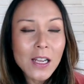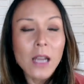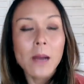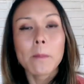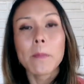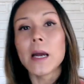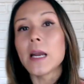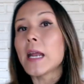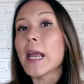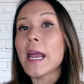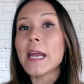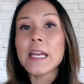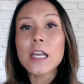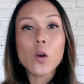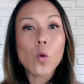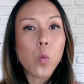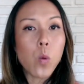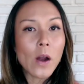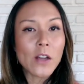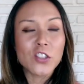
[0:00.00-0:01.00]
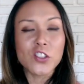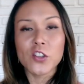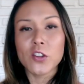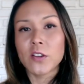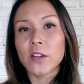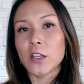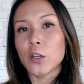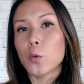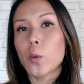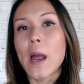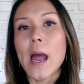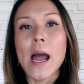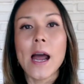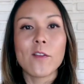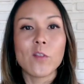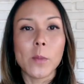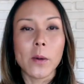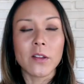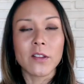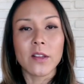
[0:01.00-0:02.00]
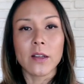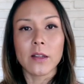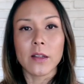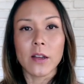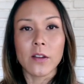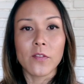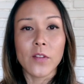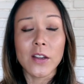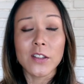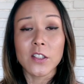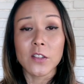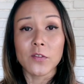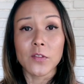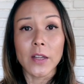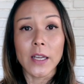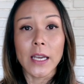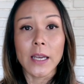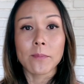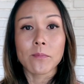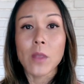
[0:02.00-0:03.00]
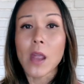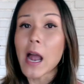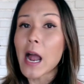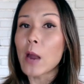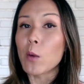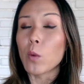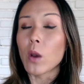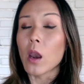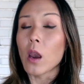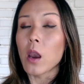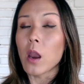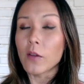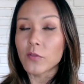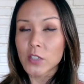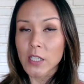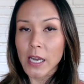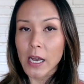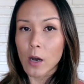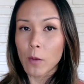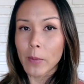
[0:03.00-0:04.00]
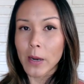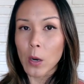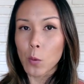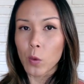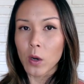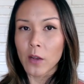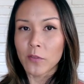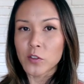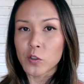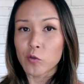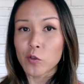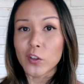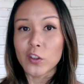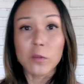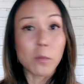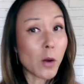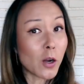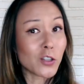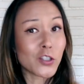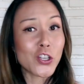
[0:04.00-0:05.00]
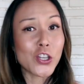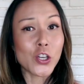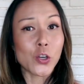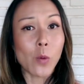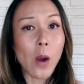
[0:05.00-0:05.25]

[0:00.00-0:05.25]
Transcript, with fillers: But any questions that you have about selling effectively, I would love to help and I would love to respond to you.